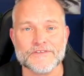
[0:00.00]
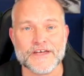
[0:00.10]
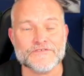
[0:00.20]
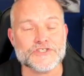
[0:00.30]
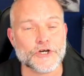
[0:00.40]

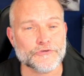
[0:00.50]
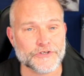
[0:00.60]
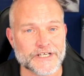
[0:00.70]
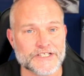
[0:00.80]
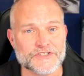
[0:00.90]
they've shown
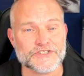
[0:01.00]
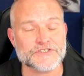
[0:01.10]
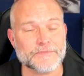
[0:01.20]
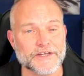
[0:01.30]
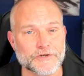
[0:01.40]
their
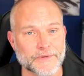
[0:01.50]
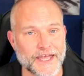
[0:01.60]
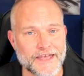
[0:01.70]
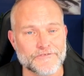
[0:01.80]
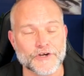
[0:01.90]
interest by their
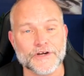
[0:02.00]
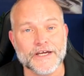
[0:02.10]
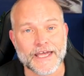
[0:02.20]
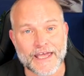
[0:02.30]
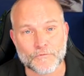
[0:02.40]
behavior,
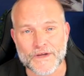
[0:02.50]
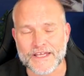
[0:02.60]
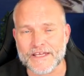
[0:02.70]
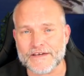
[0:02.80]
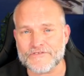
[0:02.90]
and we
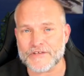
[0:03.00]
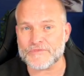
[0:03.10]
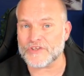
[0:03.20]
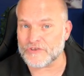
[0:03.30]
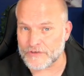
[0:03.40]
can give them
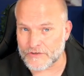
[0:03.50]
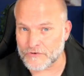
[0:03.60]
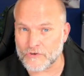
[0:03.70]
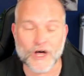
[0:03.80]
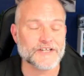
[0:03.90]

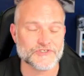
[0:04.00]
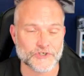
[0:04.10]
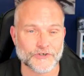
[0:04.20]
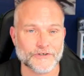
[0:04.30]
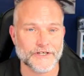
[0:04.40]
the
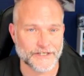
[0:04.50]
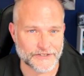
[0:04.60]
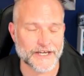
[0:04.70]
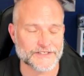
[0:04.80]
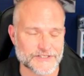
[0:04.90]
logical
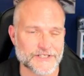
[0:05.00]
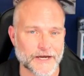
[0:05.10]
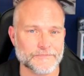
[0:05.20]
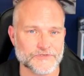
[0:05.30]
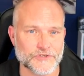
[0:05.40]
next
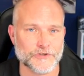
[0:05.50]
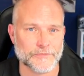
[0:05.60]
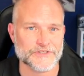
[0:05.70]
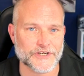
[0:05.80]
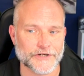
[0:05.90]
step to the
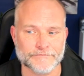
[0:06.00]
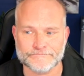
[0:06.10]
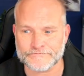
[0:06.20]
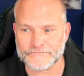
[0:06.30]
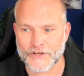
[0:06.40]
material.
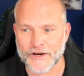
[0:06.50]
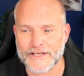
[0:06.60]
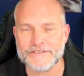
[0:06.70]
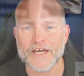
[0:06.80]
All right.